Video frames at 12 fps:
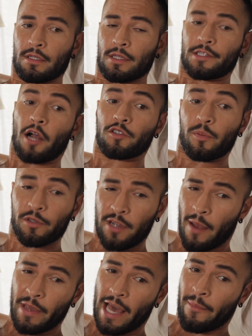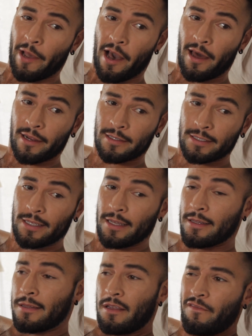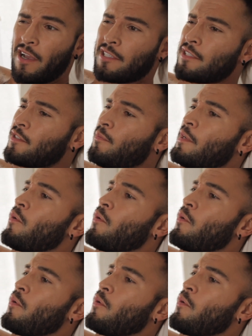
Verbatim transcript: The doctor prescribed me antibiotics, and the infection should be